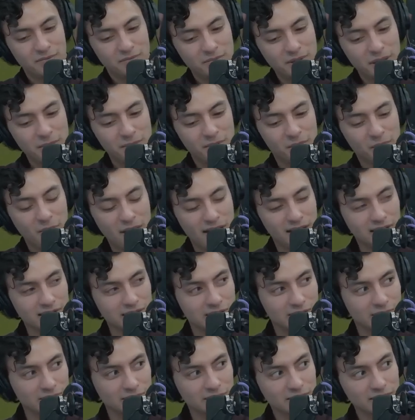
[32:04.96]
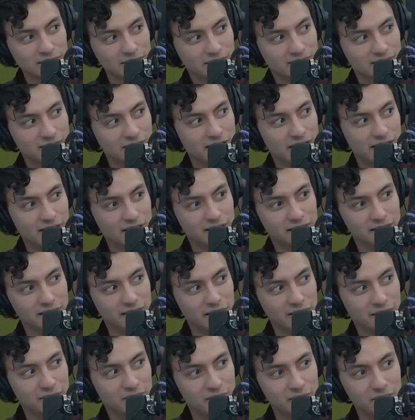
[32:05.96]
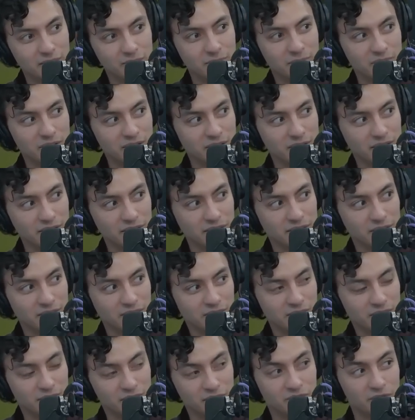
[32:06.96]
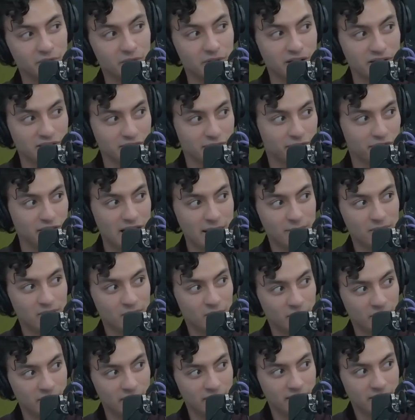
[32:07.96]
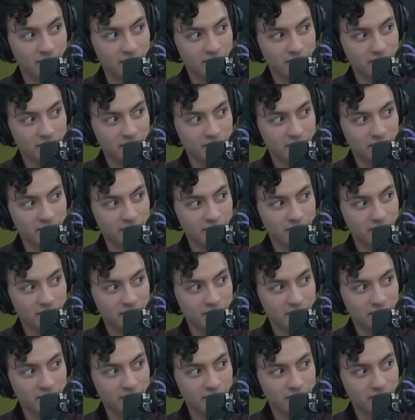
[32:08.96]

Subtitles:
maybe quietly delete anything that could be construed as inflammatory.